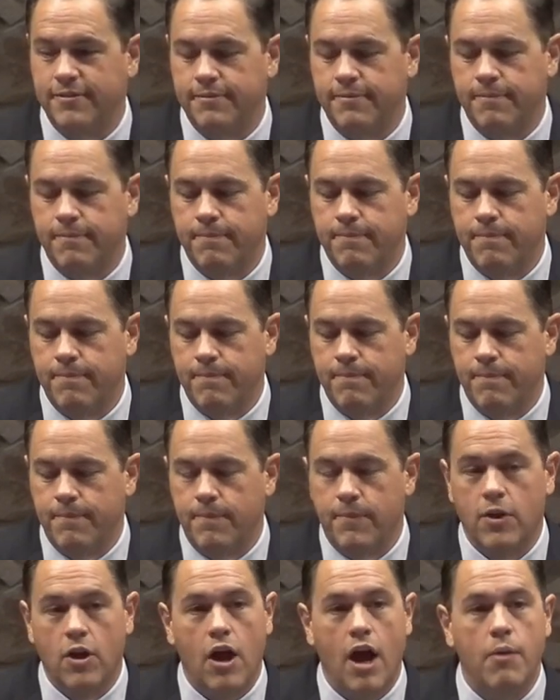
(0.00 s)
I mean, read his
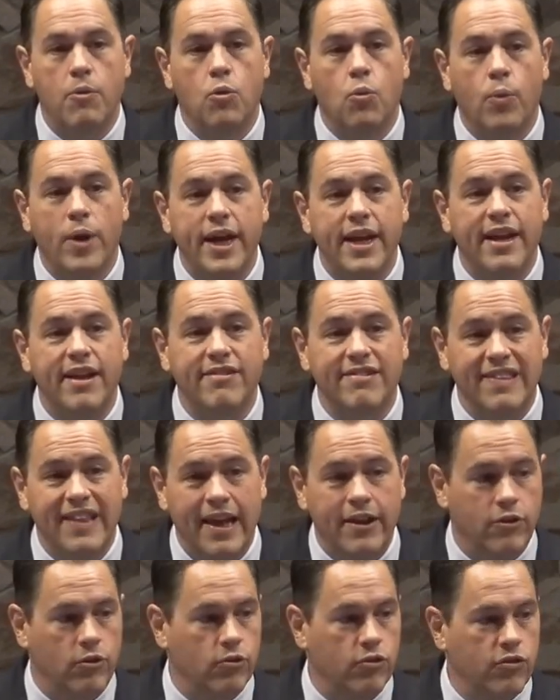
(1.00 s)
letters. This
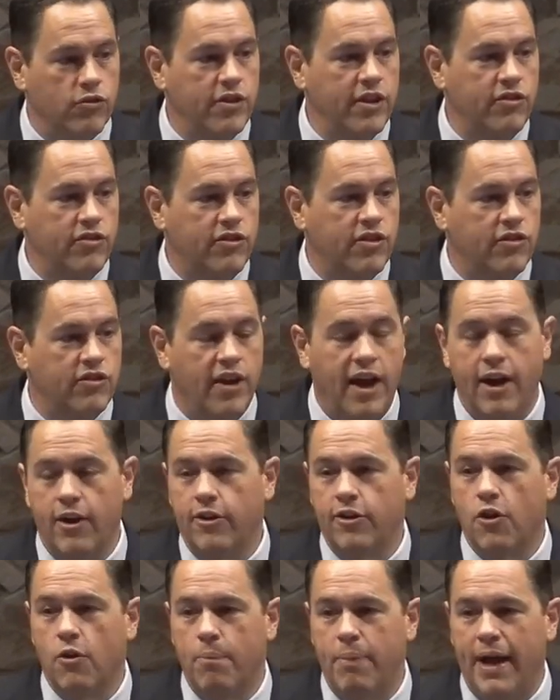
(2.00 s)
desire to go back to the
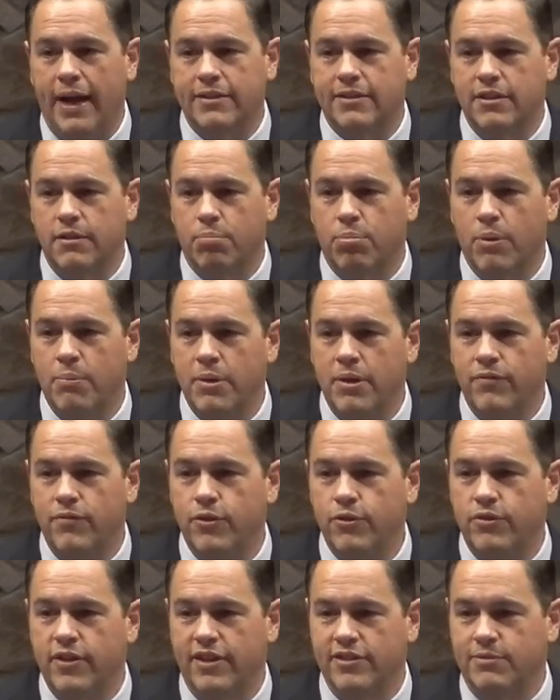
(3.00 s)
primitive New Testament church,
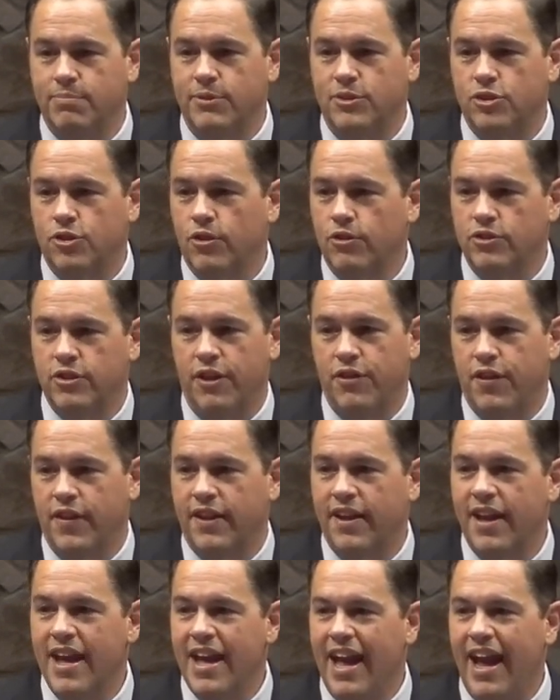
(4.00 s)
I think, has
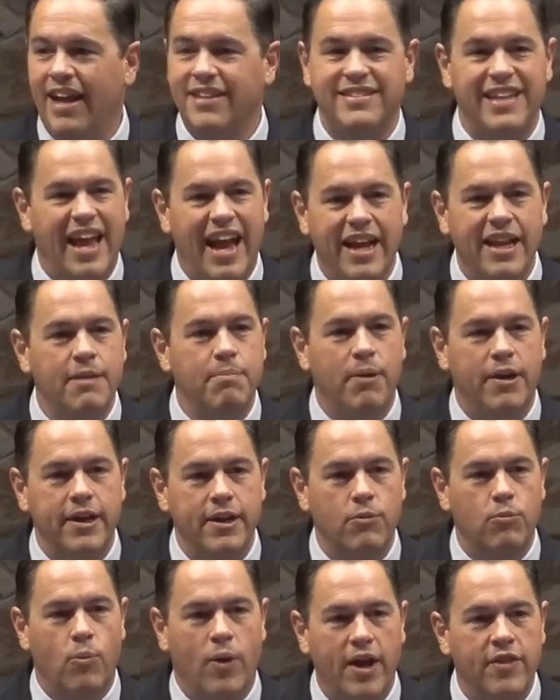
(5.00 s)
anybody read the letters
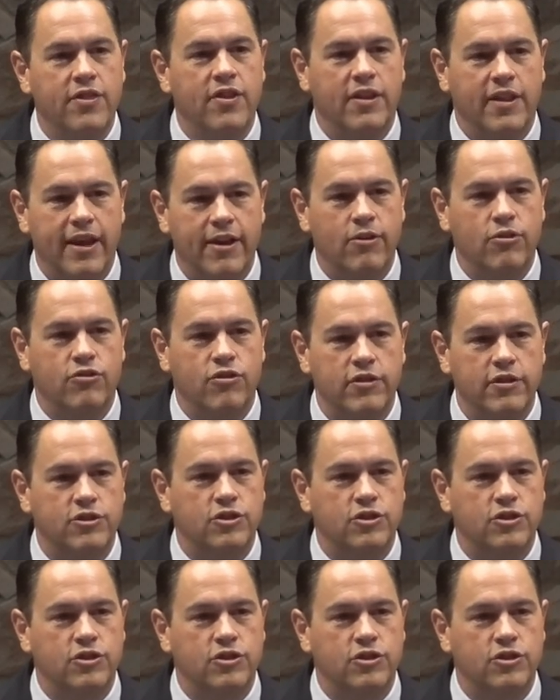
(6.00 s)
to the church of Corinth?